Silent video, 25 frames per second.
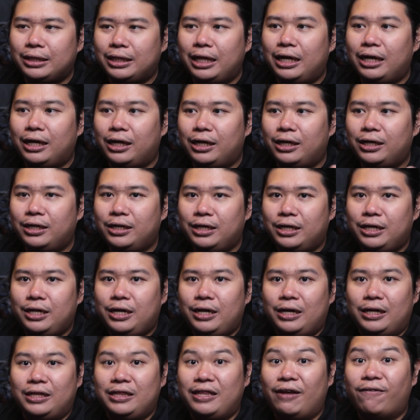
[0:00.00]
the
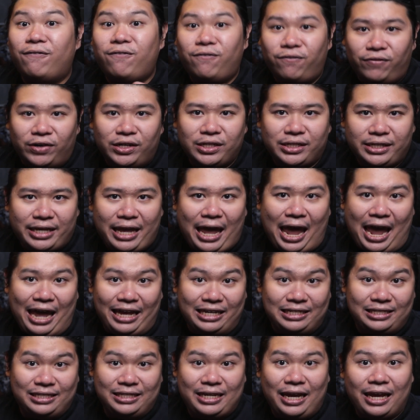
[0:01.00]
first
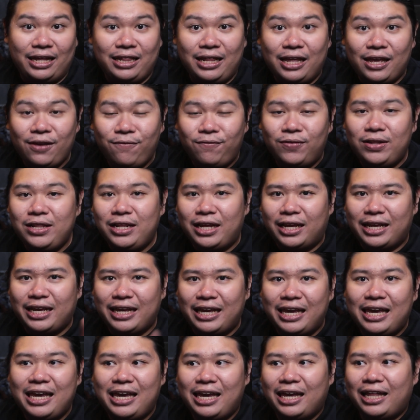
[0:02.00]
S. And even the
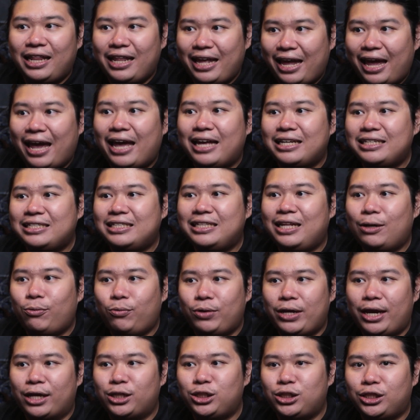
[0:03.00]
kid S that
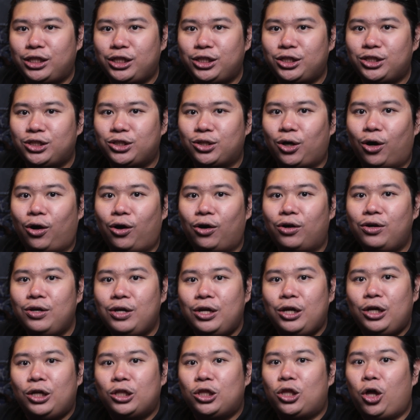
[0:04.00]
we actually saw
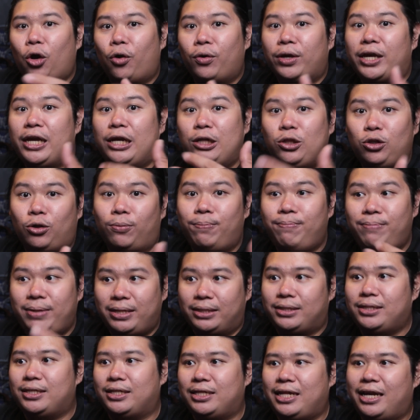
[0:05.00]
talking to
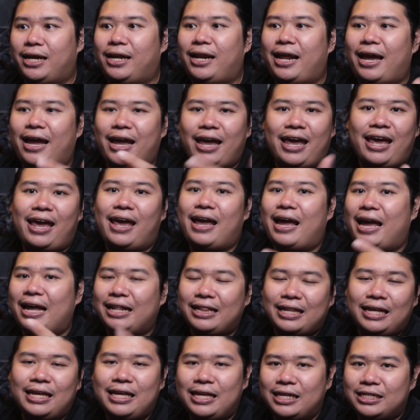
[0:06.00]
Mitsune, like, hey, I
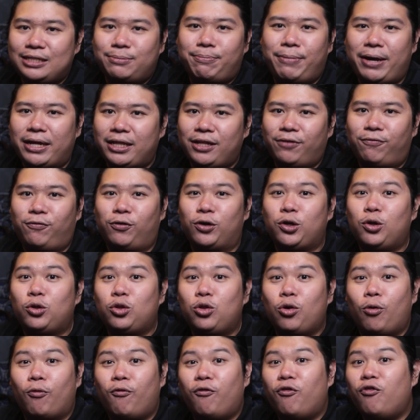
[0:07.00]
think it's better for you
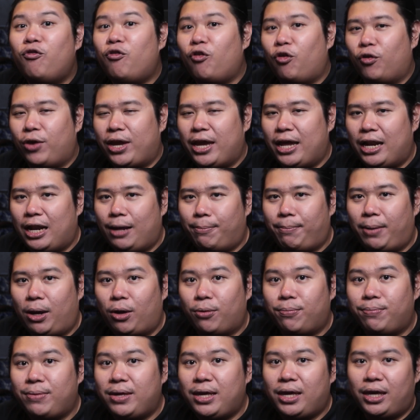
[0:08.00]
to forget
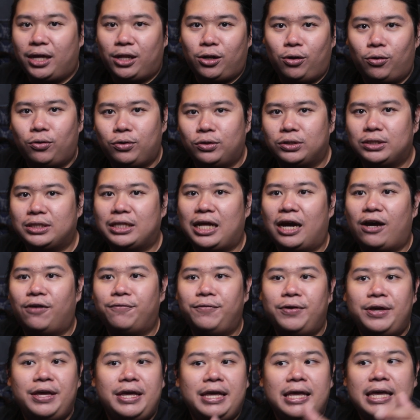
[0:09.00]
about me and all those stuff,